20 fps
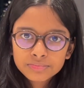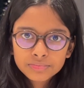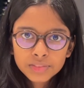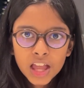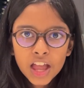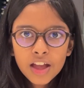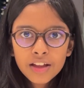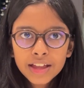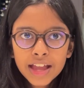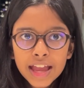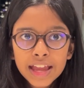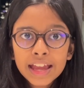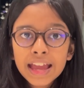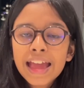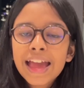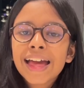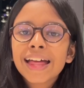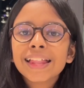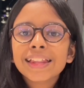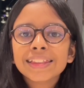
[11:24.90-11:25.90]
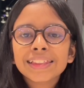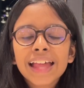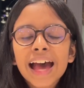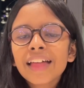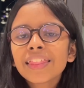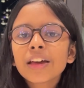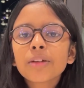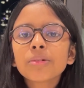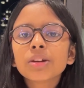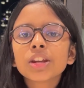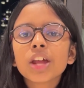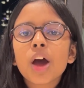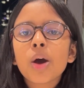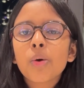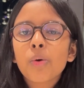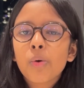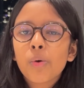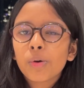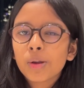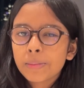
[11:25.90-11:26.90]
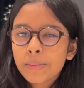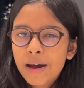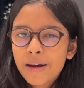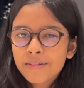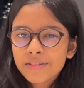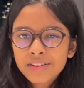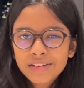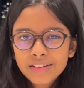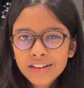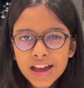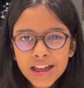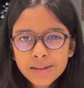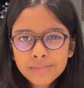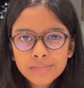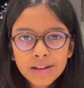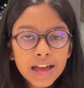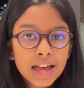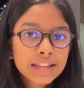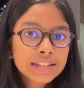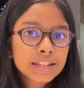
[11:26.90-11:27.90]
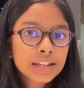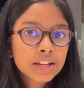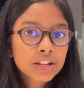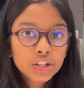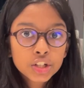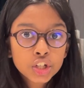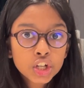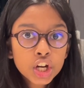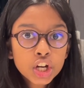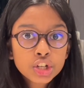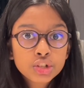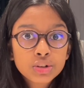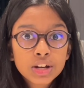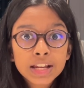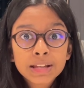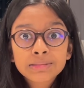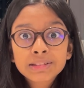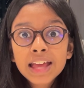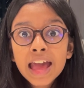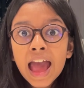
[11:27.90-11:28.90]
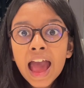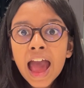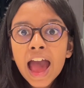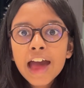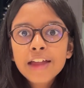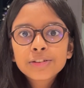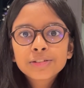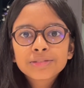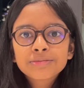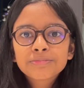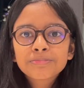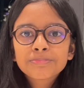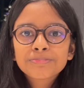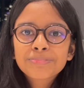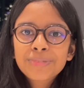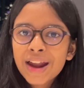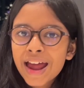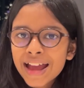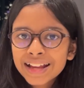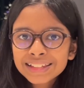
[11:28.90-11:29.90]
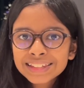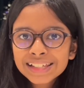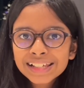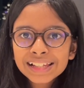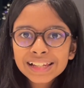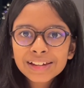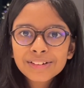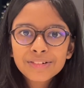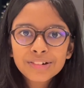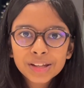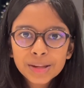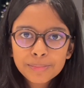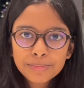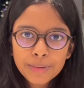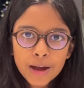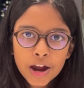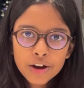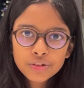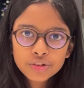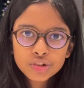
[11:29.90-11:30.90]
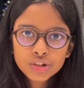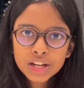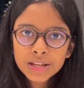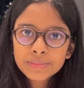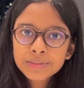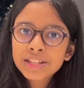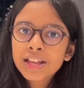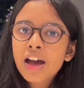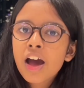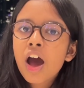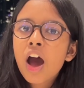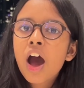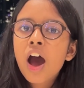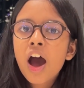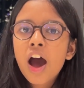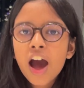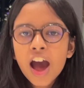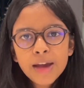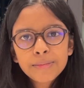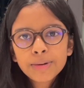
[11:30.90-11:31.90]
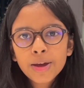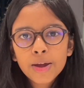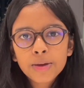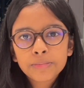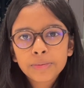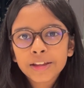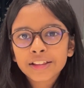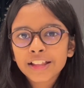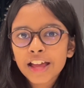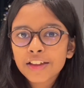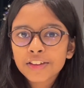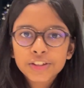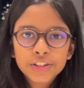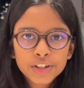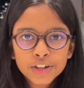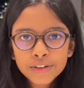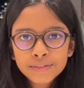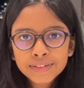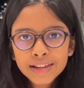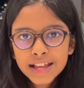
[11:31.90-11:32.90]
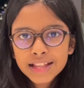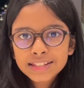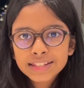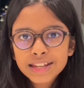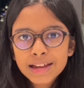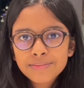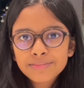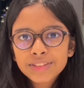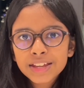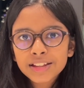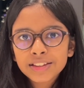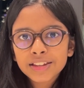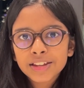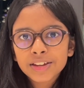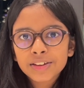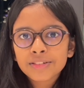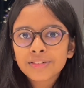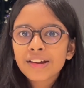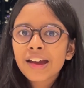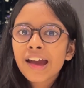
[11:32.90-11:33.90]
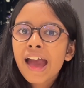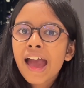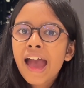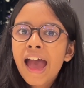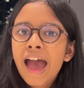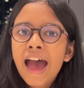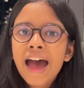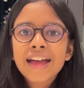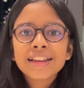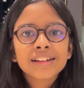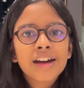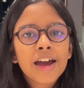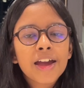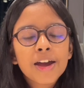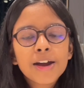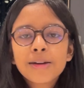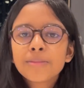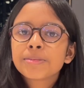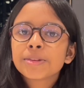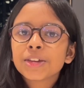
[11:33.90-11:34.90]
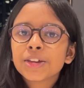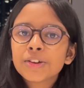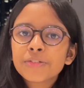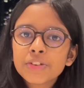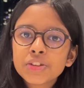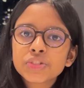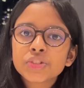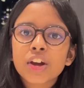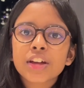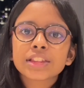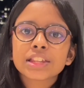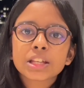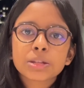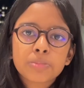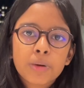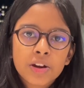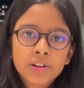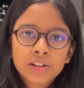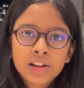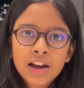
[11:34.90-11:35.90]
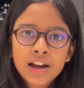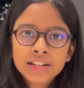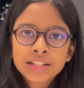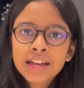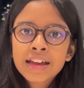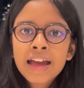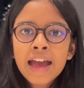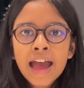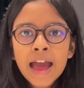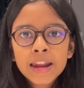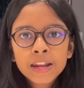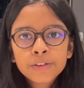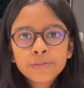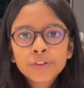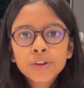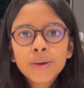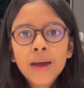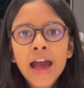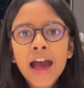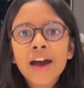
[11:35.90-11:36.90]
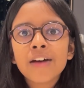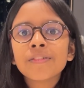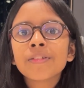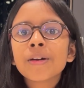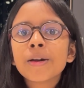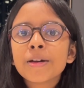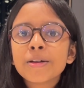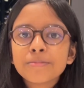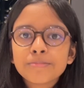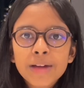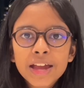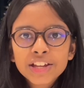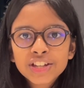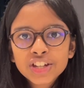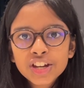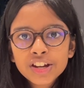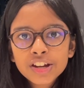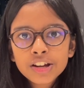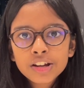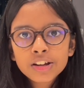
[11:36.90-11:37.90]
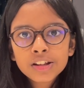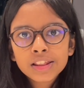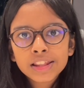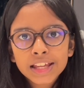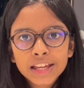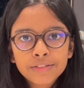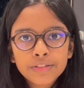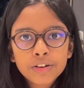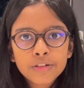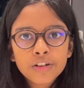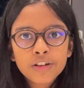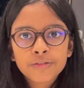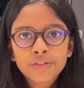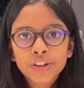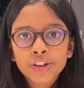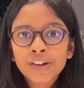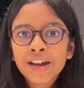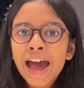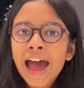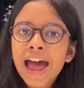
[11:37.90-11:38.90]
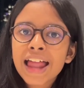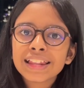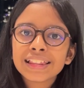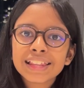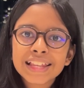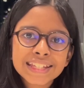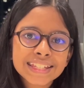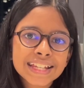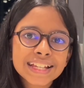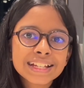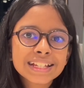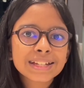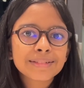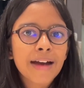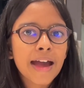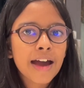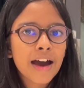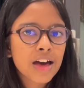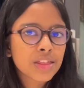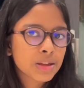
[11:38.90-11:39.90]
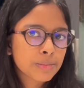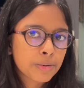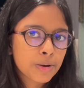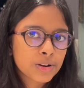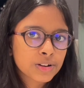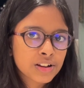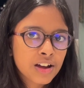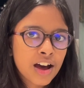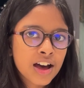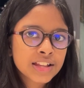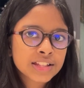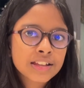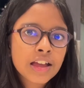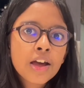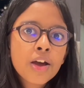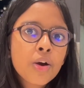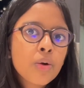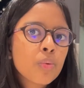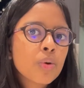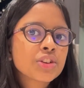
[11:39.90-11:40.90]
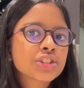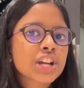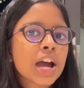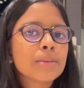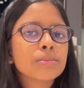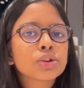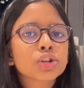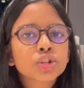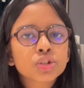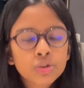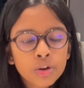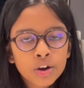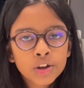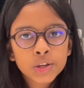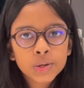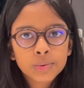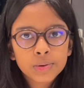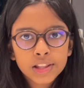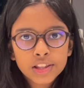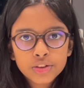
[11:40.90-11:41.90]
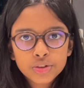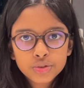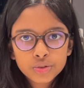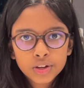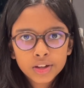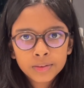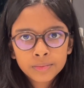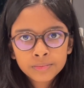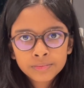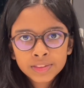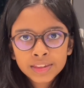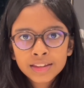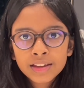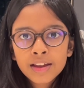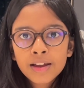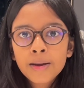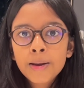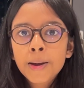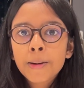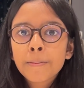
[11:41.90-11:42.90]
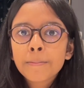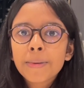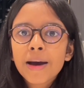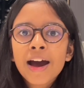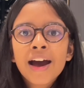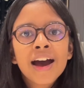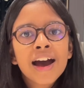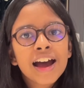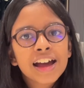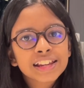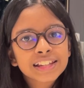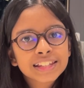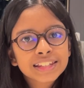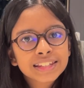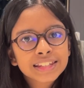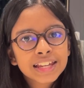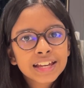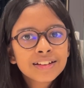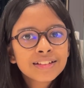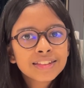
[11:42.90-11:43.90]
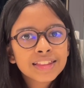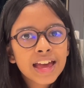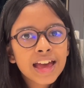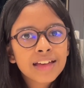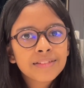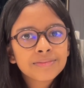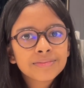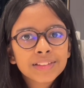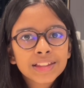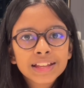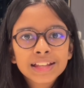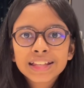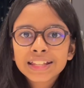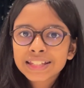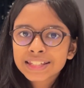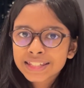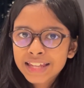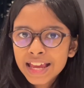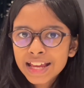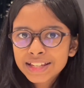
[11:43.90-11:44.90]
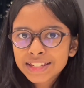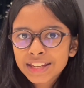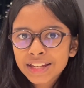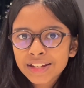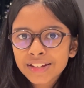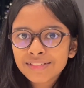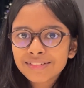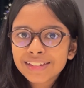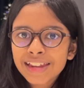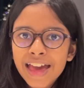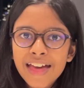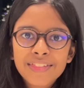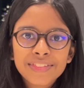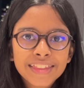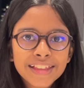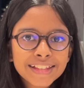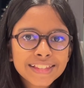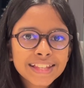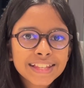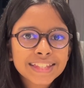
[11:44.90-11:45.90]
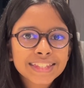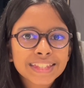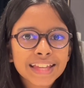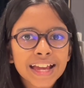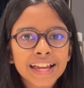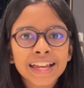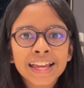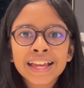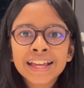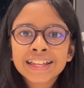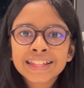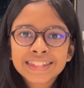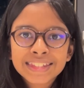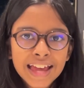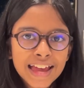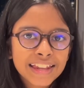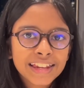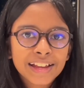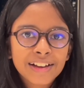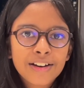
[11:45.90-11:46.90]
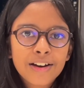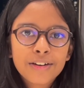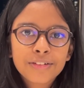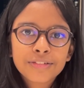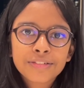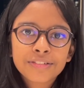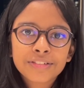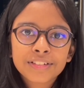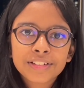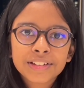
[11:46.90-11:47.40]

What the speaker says: Okay, now that we know all about nightmares, good dreams, and practically all about dreams, I'm hoping that you've learned something new, and I hope you've enjoyed this podcast. And if you have, make sure you leave a review and listen to my other podcasts, which I'm sure you will enjoy. But until then, stay tuned, and this is Sai signing off.